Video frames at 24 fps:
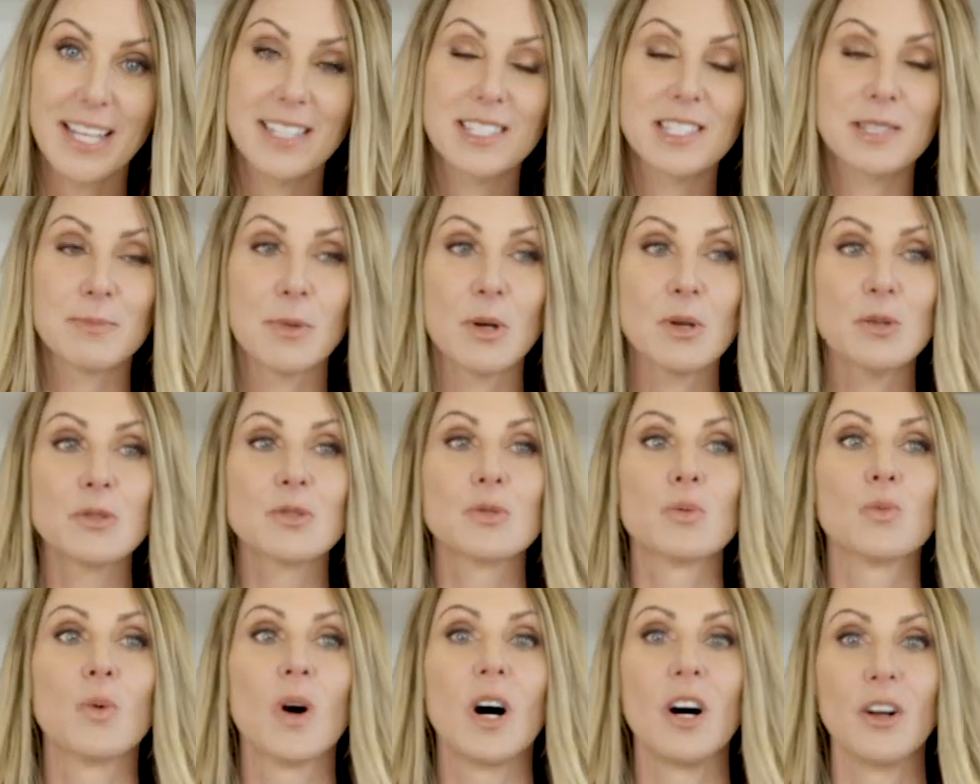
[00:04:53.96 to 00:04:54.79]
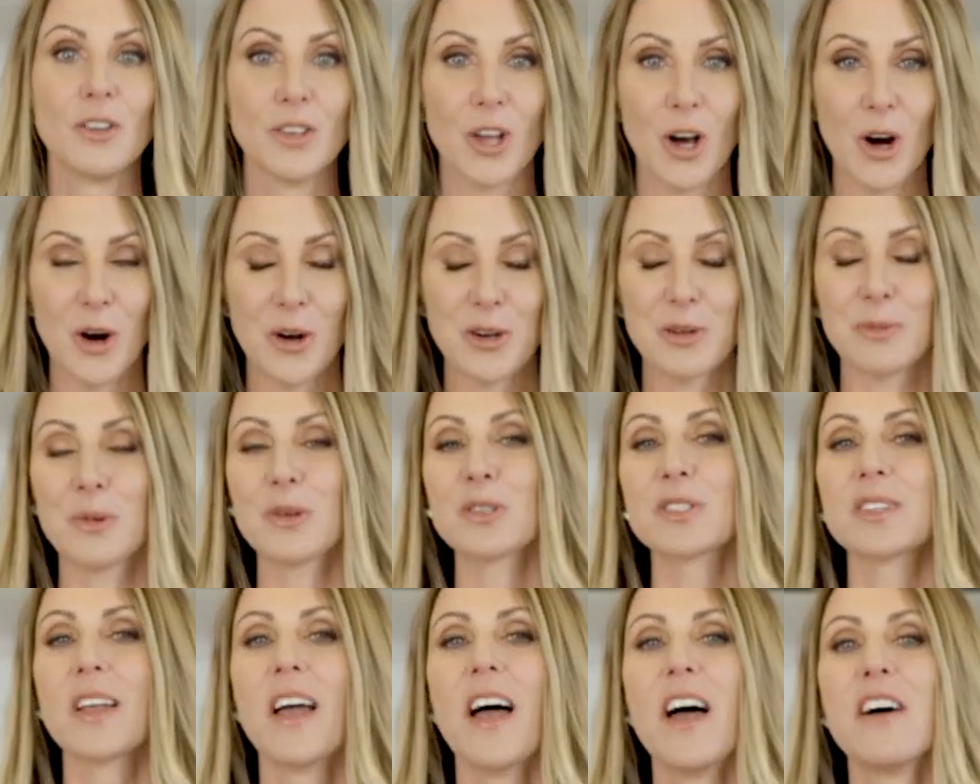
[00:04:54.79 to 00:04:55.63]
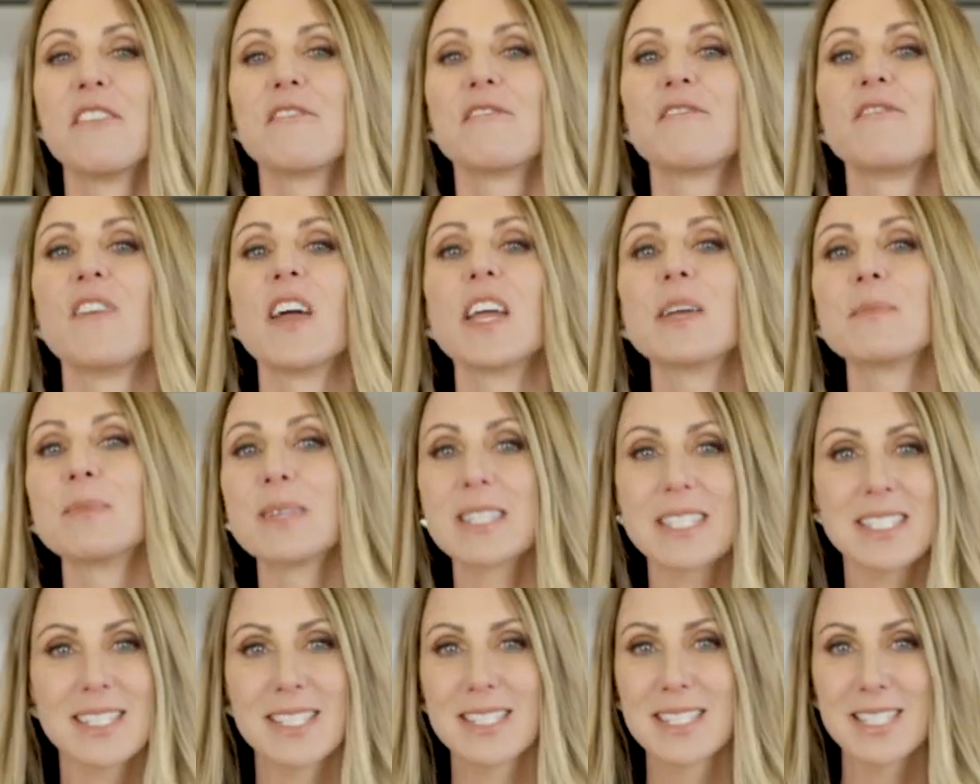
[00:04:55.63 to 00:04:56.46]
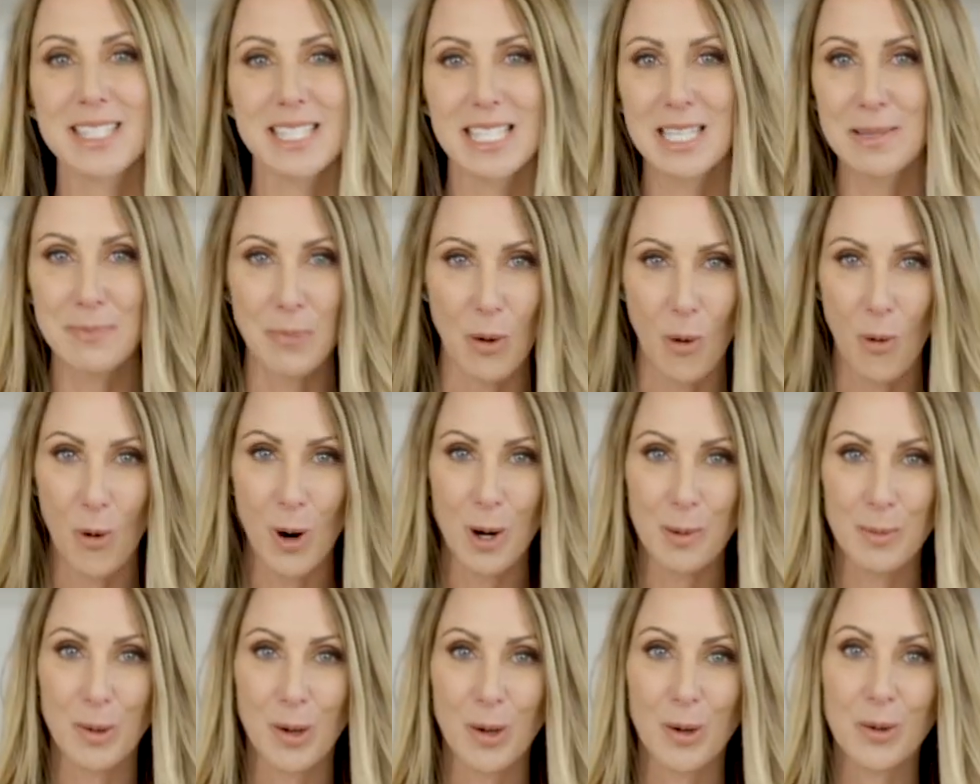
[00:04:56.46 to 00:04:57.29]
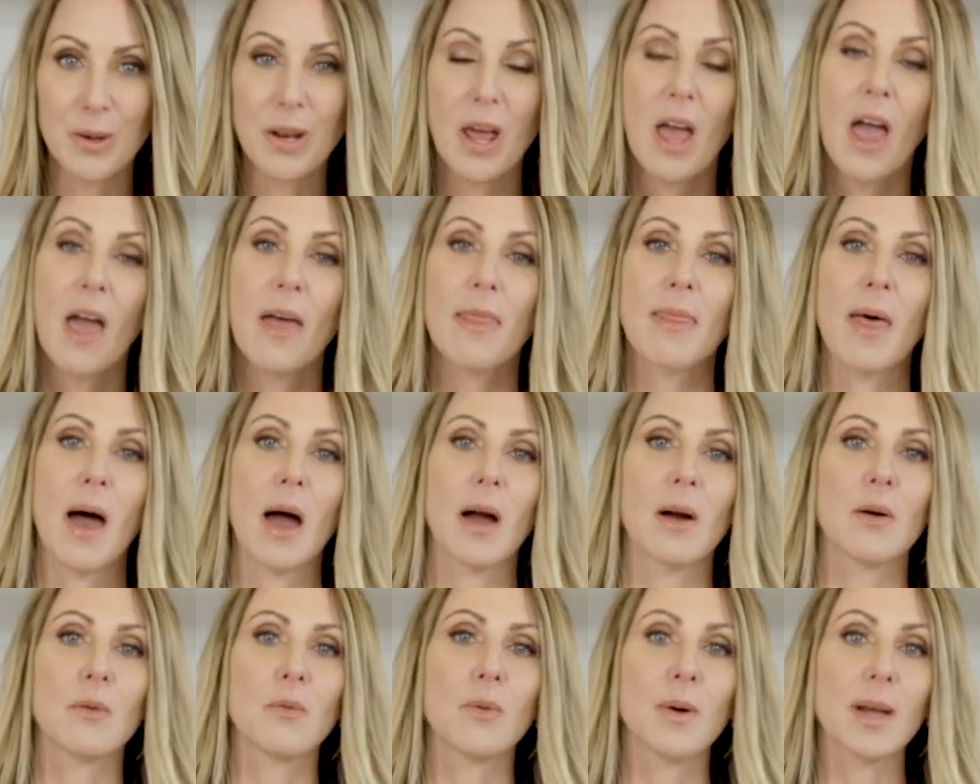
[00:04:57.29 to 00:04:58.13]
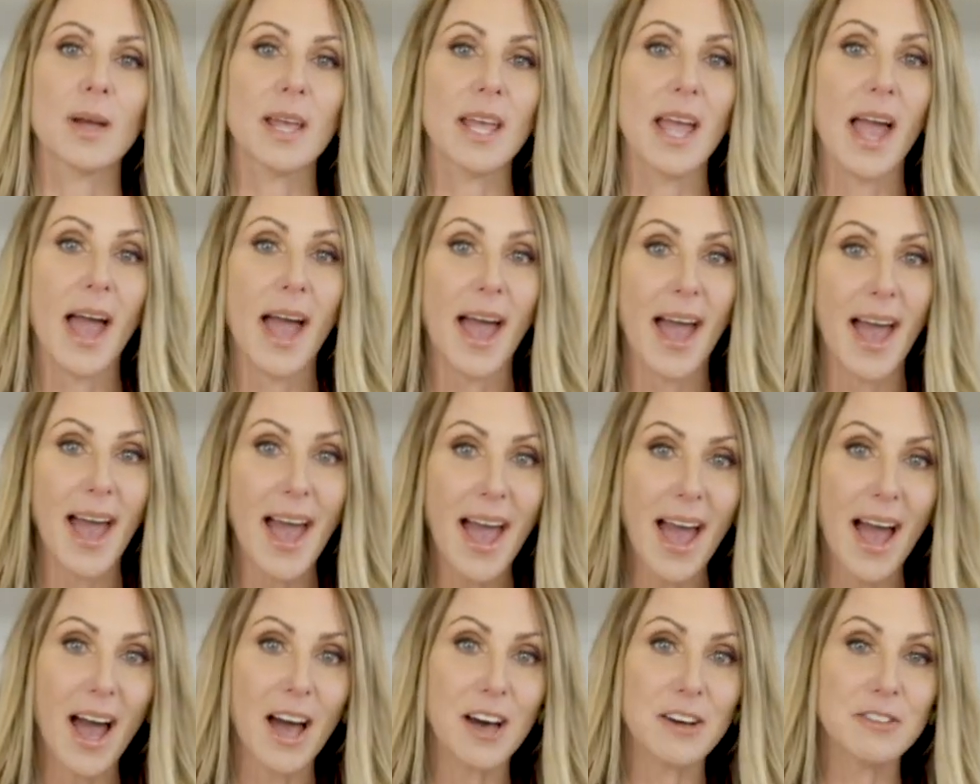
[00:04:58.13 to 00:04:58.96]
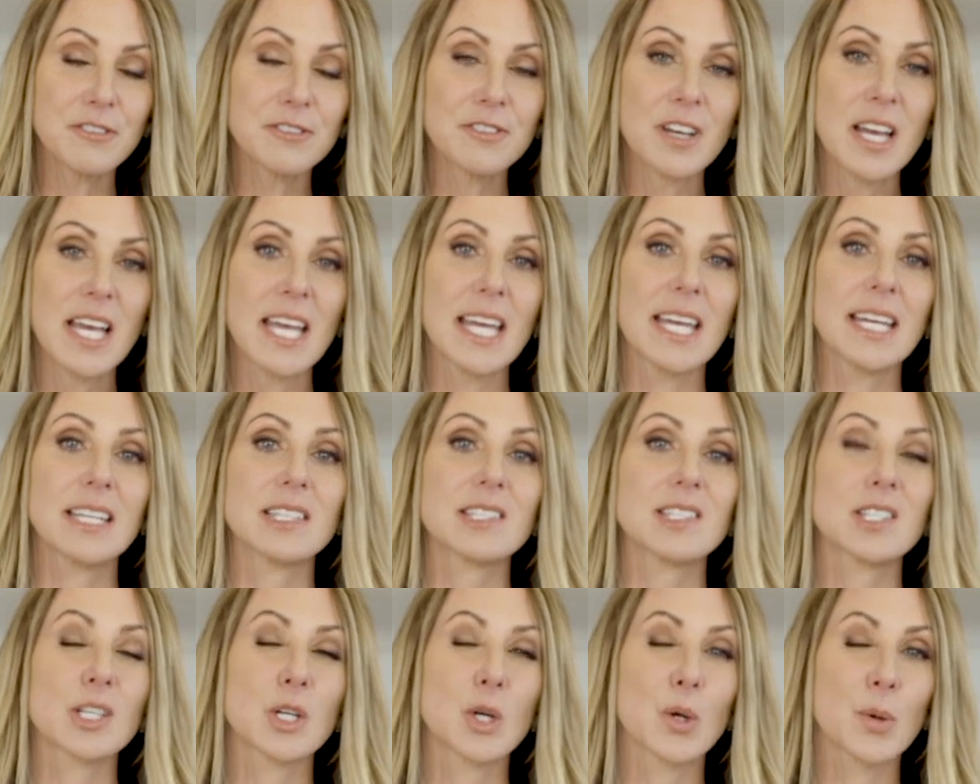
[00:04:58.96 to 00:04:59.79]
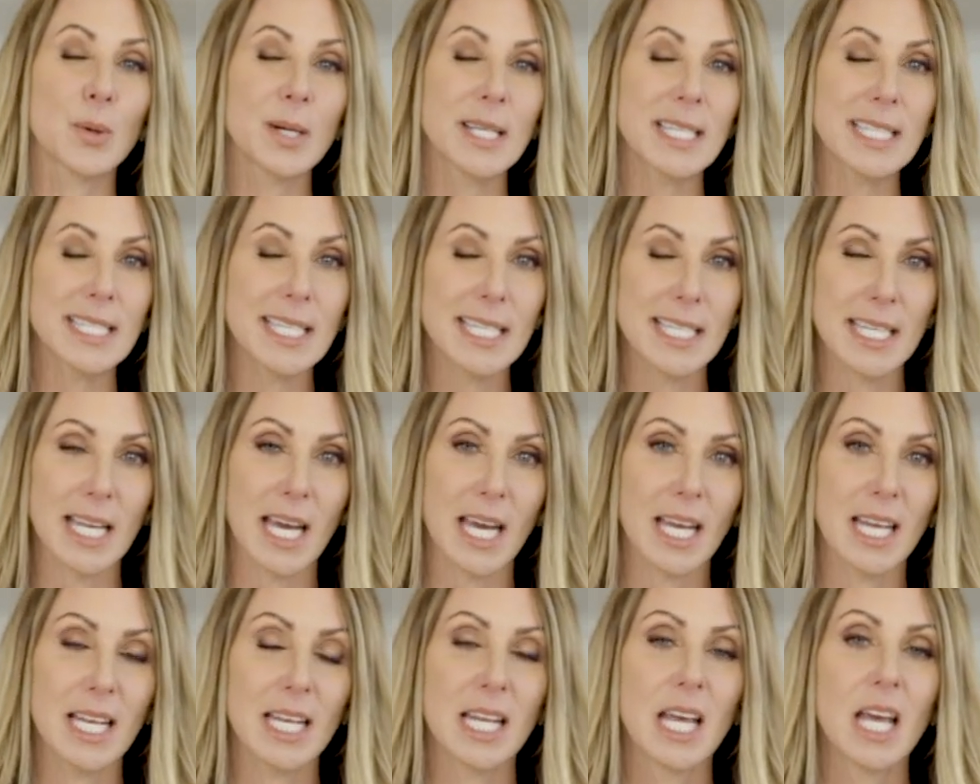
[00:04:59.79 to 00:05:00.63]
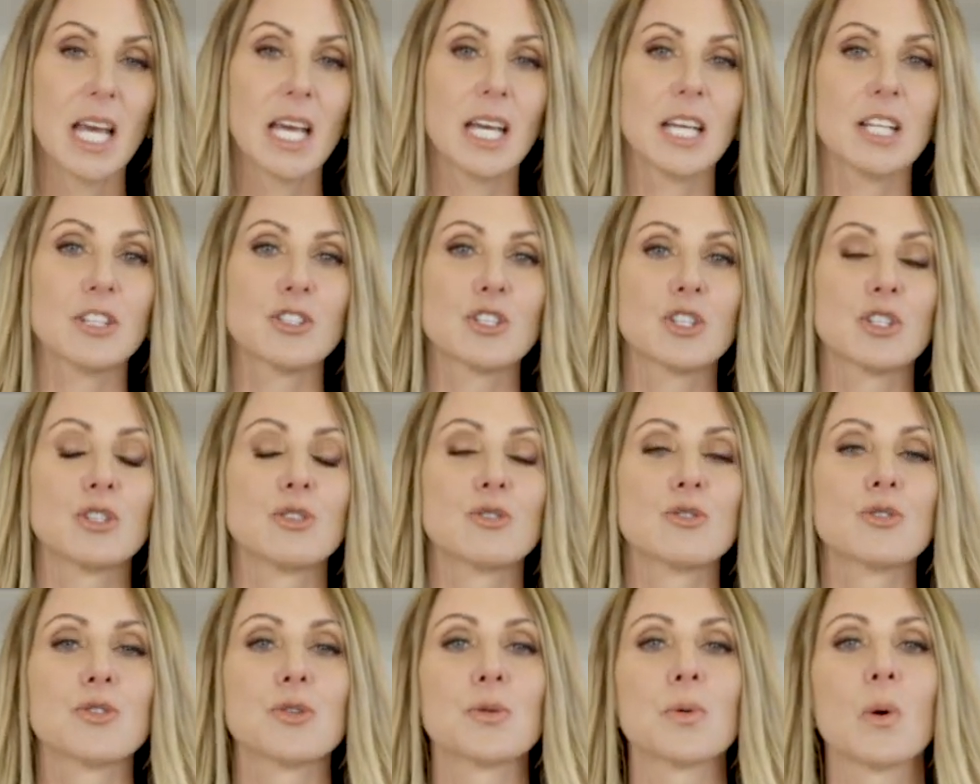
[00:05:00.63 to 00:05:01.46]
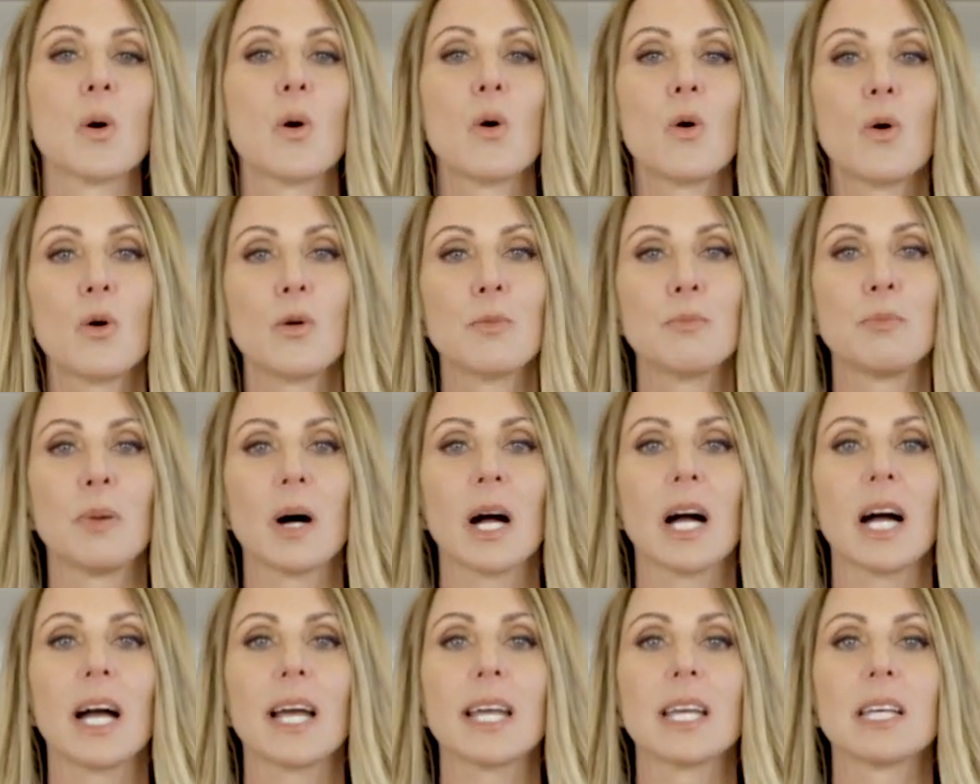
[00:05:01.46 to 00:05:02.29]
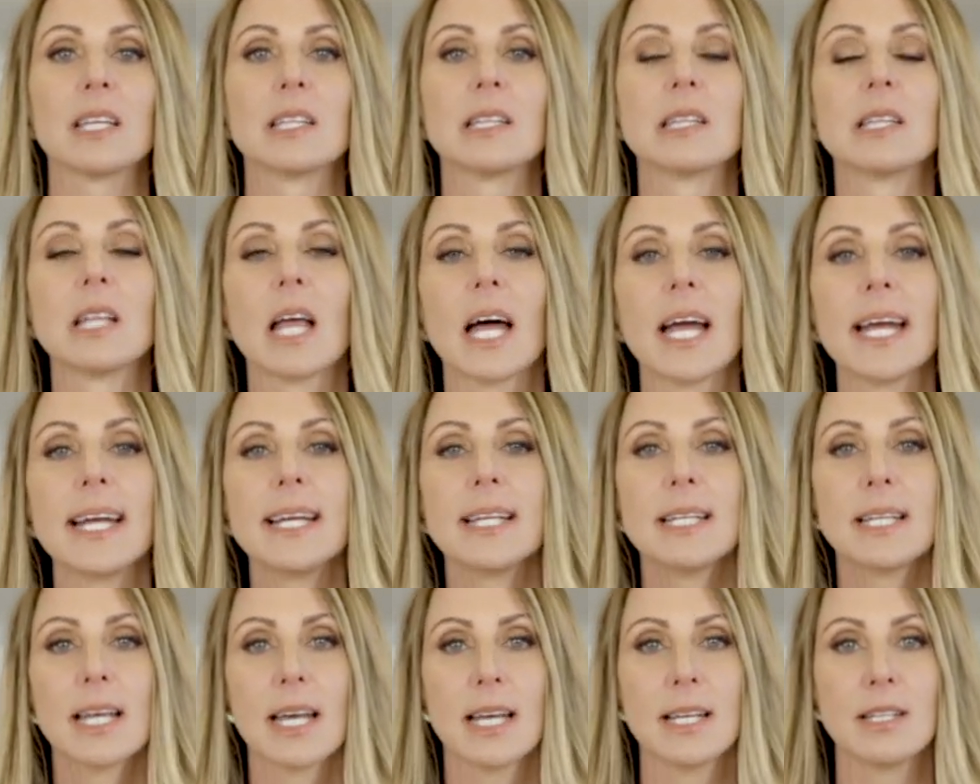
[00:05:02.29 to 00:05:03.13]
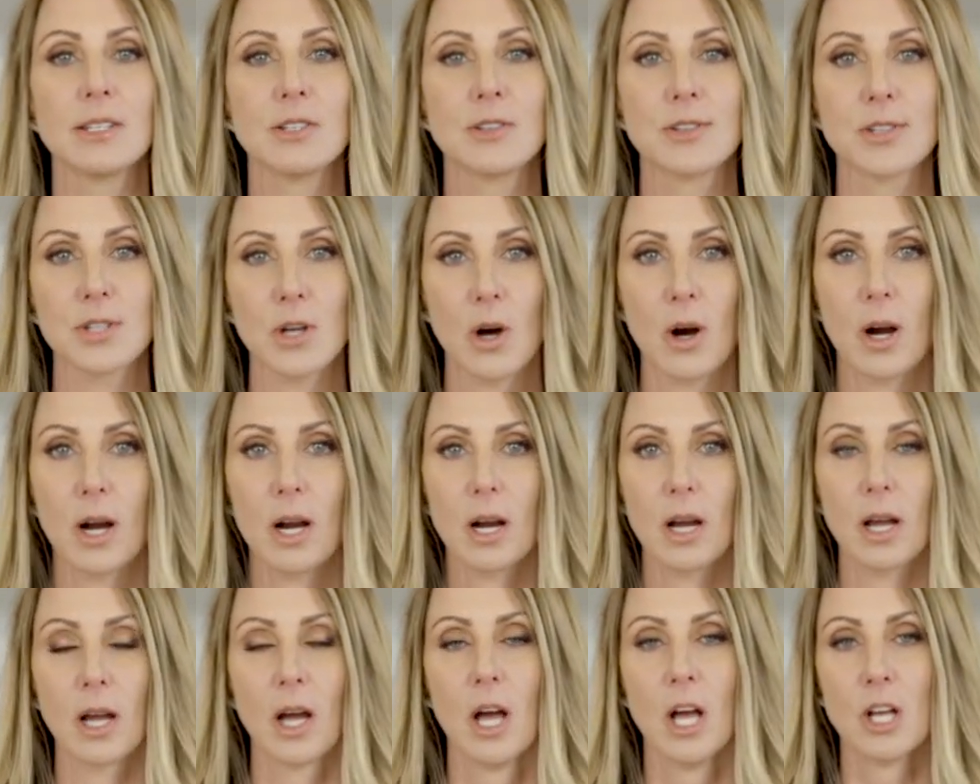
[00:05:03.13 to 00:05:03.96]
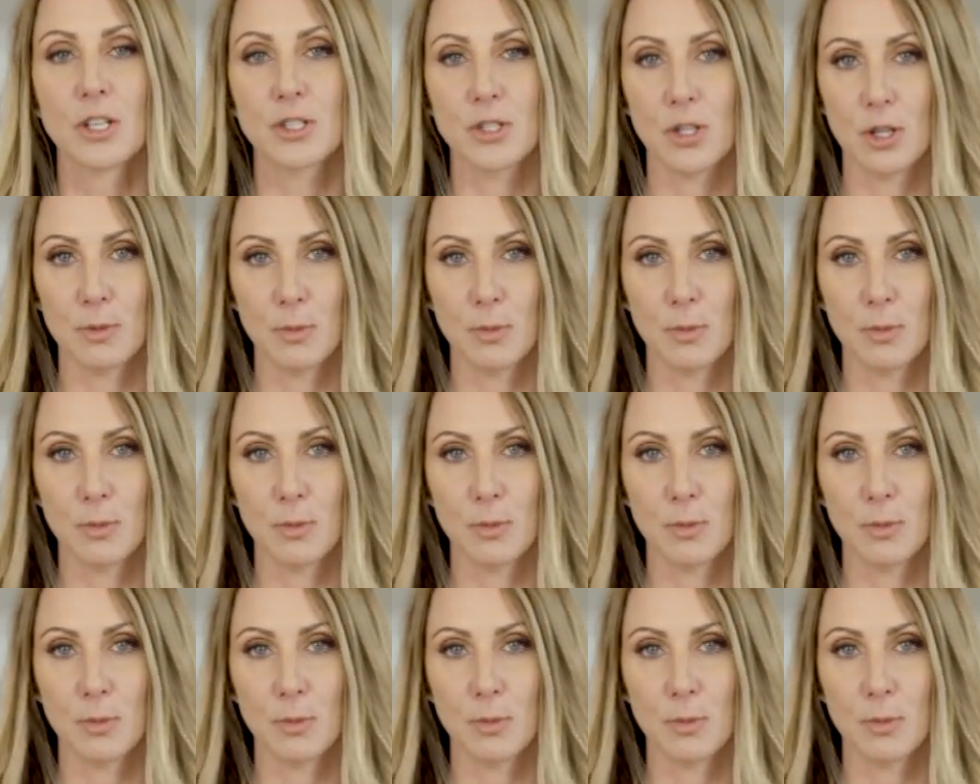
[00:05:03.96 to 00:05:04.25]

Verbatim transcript: as the most well-known and most famous sleep hormone that we have, it's secreted at night, it's controlled by light and dark. So